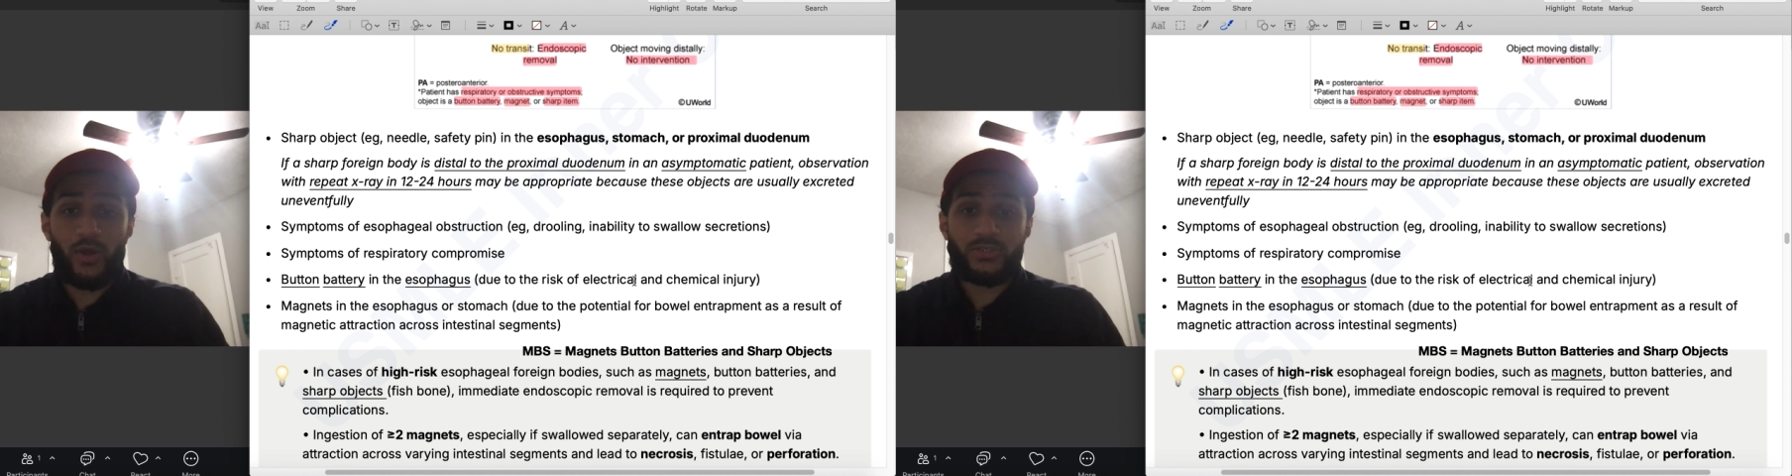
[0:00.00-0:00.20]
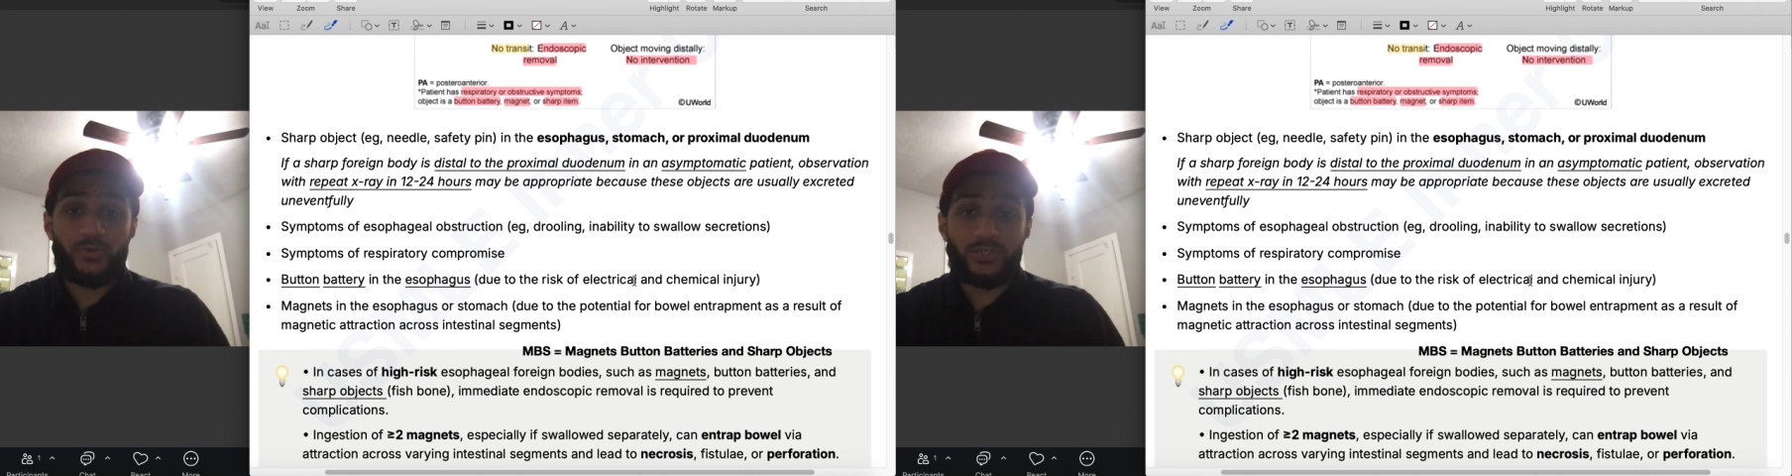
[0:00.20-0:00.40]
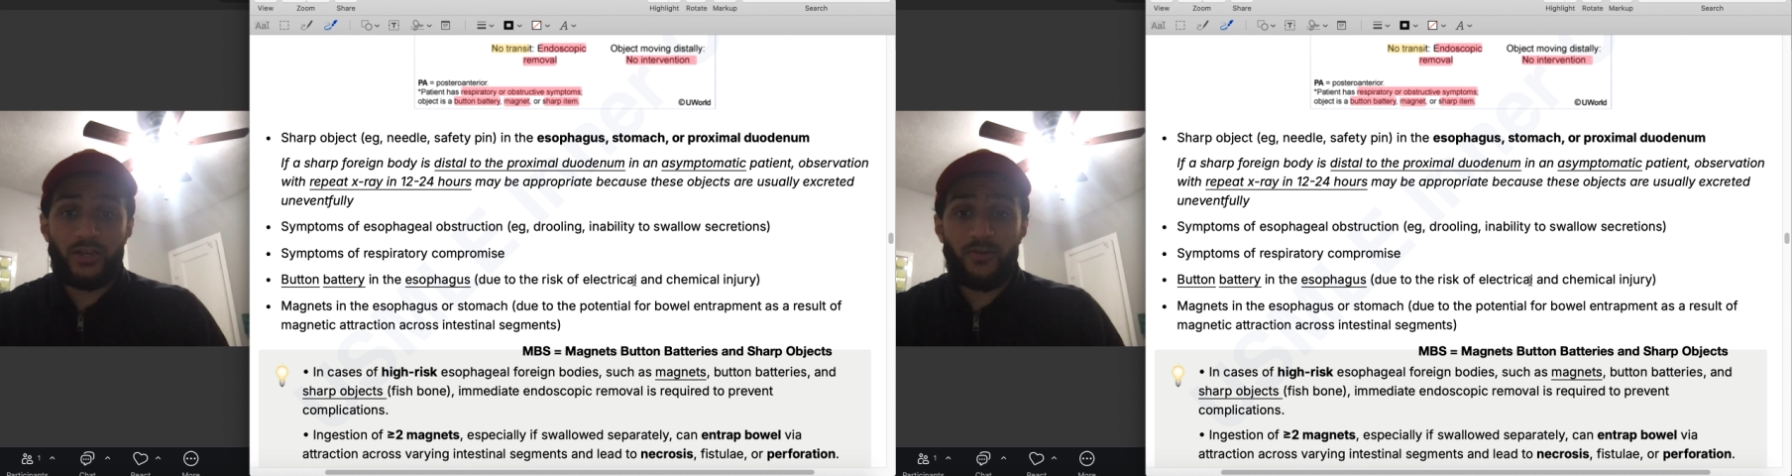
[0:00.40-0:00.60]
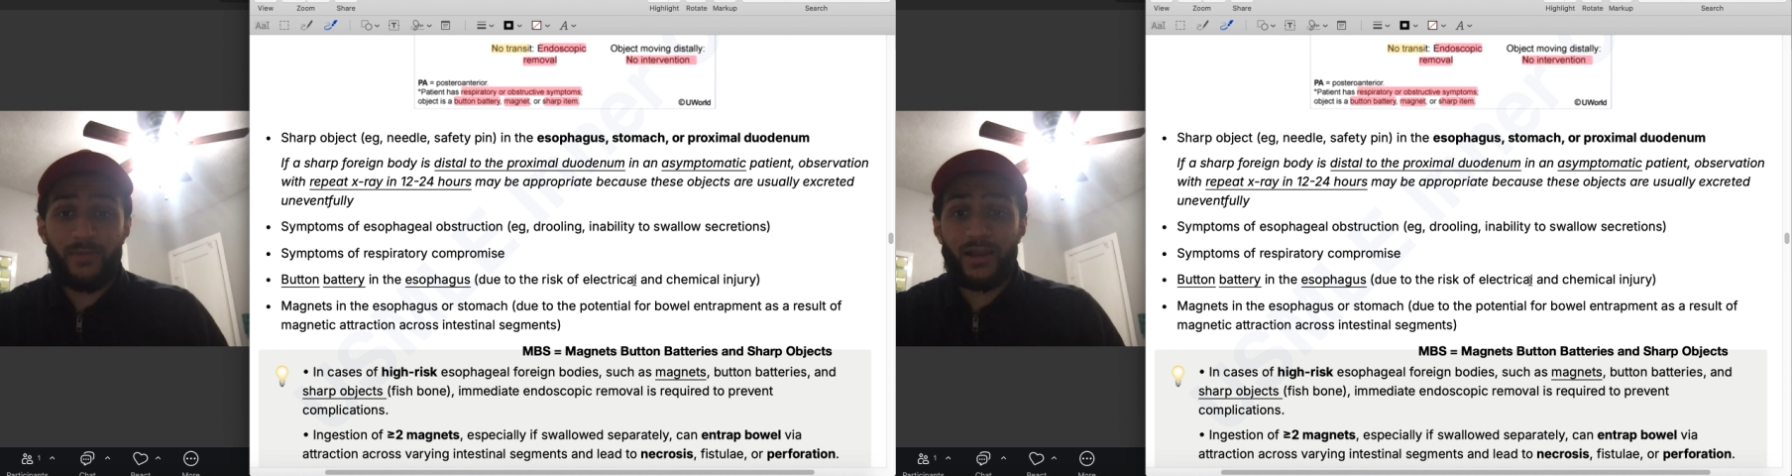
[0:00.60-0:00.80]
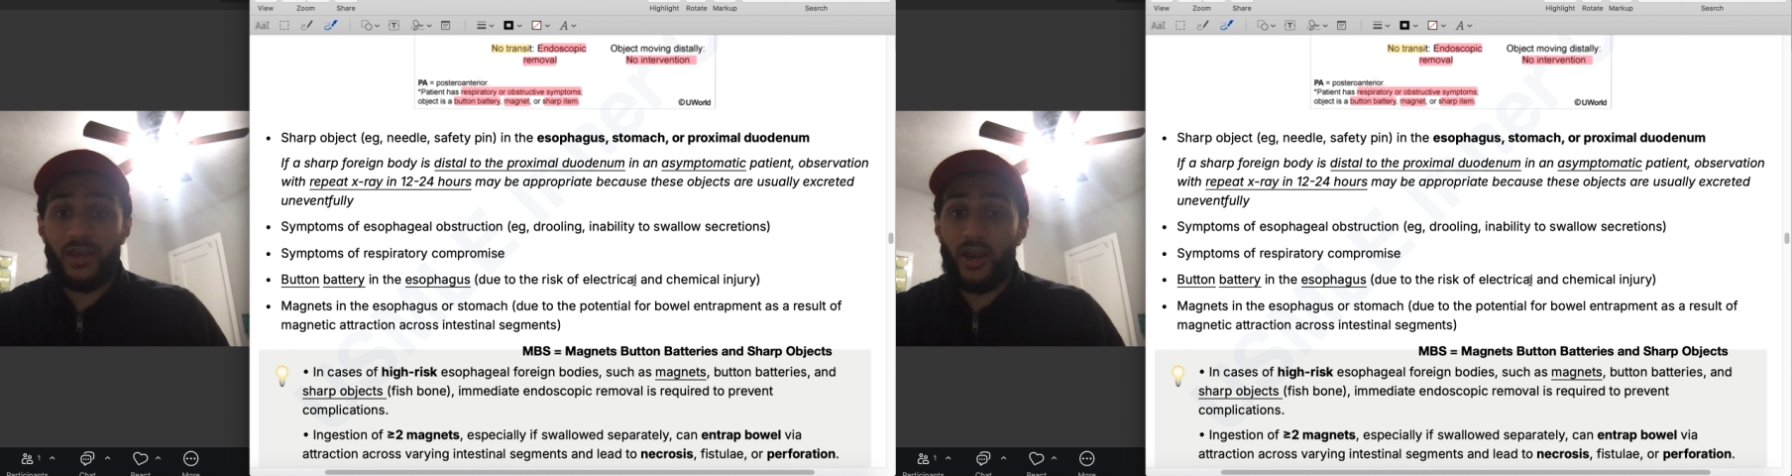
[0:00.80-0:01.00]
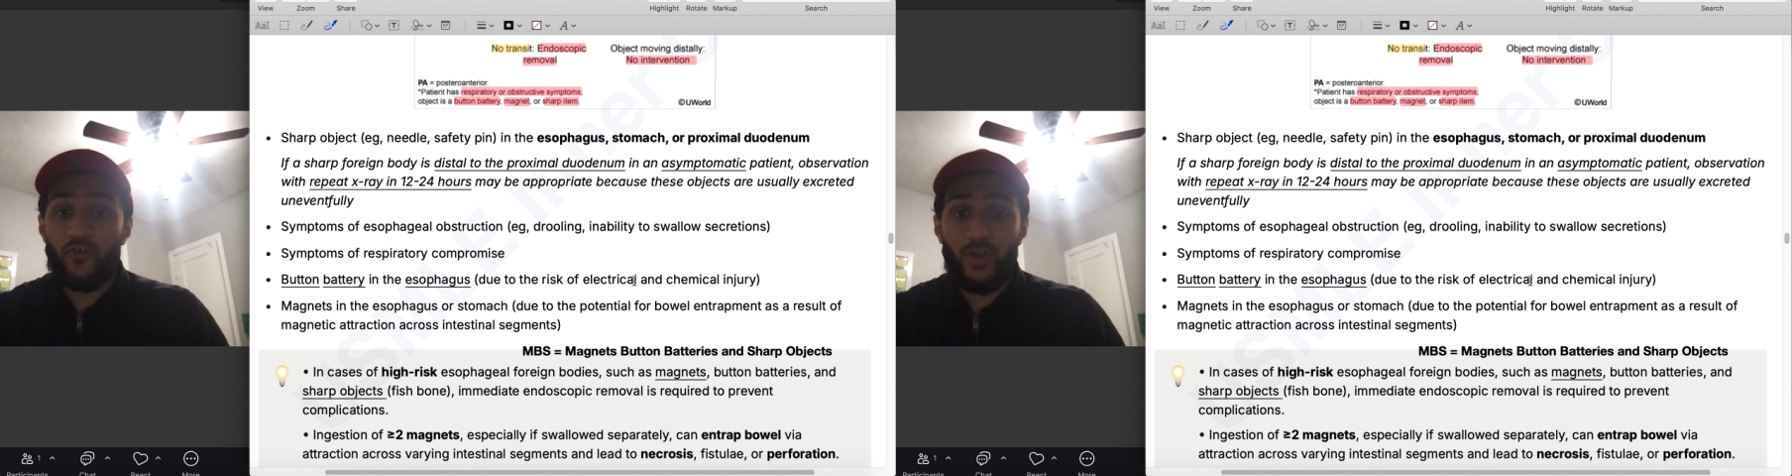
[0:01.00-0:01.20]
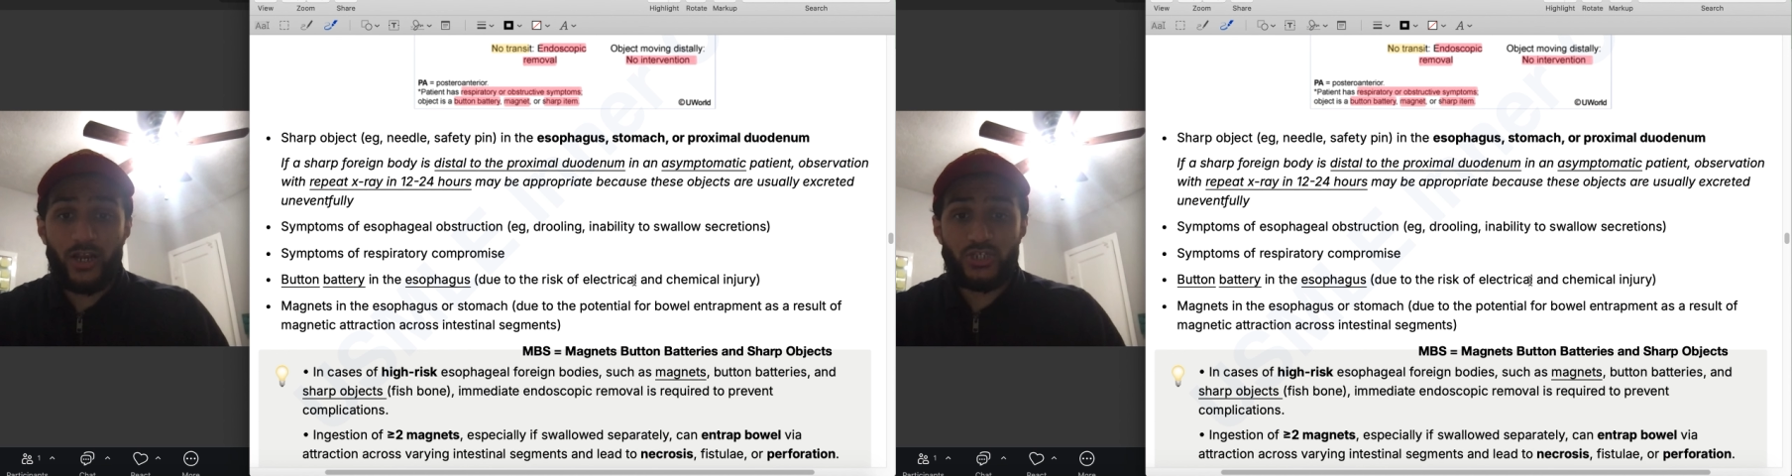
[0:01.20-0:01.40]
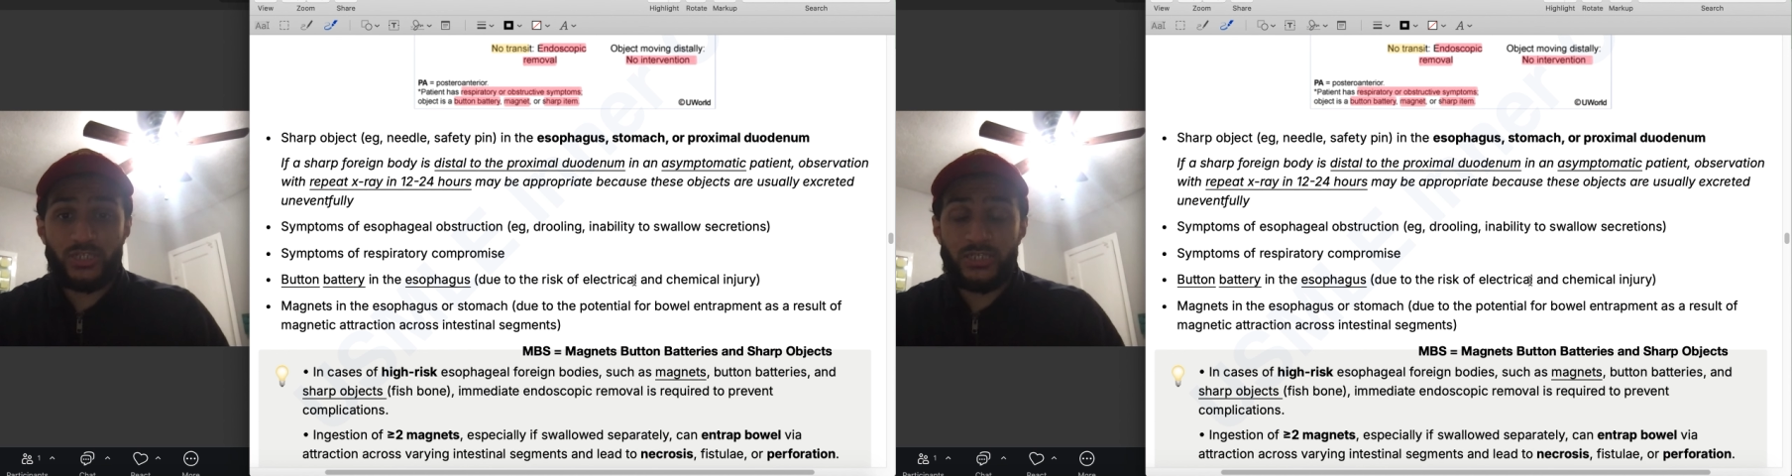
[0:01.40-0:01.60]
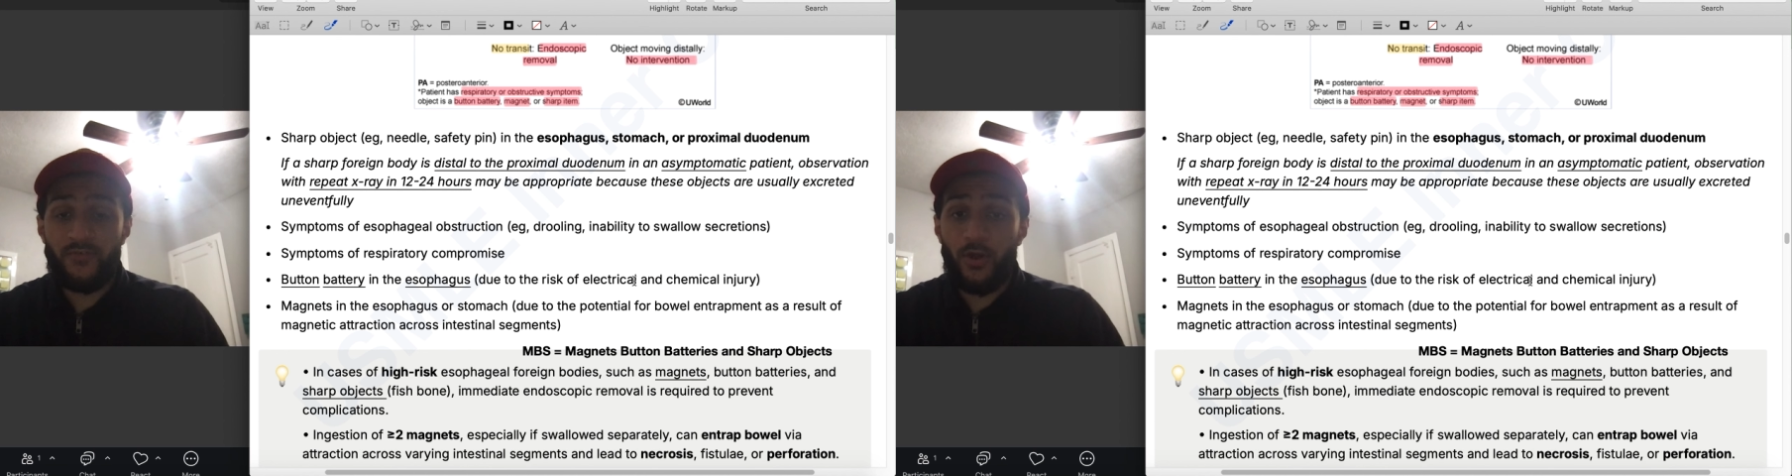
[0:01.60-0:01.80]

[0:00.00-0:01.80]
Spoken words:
or as a result of magnetic attractions